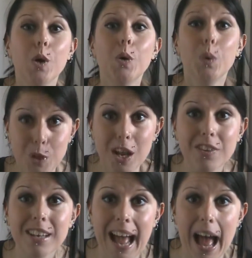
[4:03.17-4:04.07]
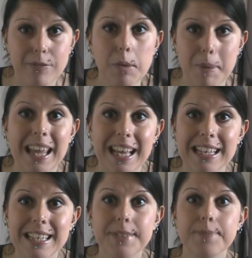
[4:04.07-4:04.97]
who doesn't have a
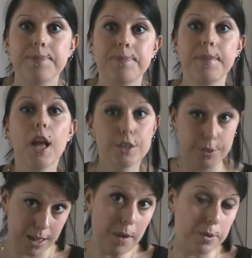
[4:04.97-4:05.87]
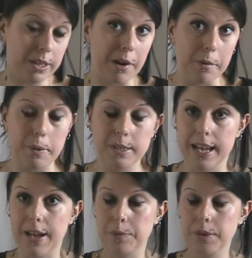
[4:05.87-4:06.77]
beard. So that would narrow it
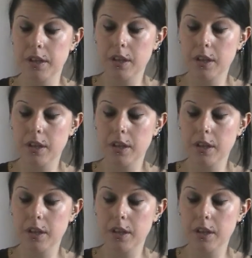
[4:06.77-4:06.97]
down.